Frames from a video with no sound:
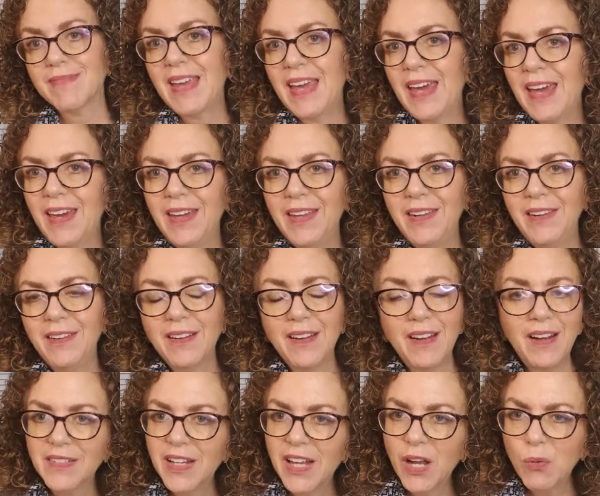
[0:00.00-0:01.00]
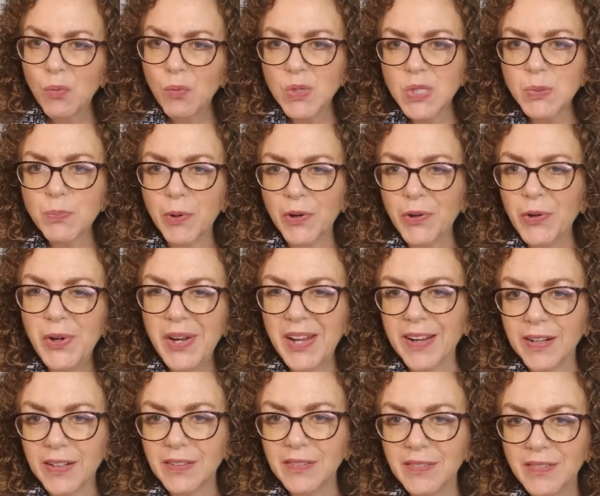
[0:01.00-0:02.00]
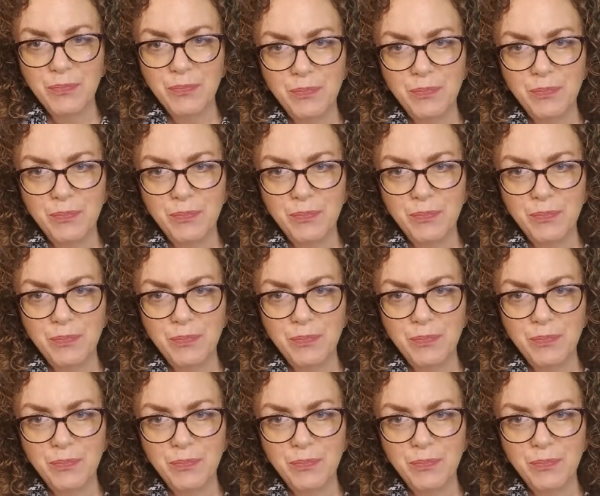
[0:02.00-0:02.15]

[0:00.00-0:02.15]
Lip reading: and it was burning.